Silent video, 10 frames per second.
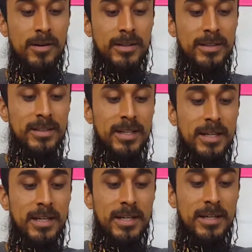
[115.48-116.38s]
It's
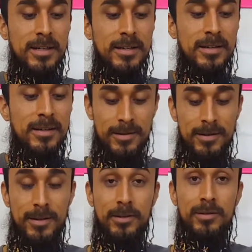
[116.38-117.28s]
sticky.
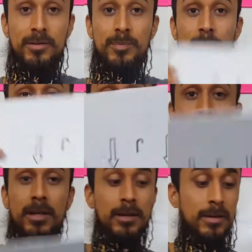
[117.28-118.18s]
Then you just peel it,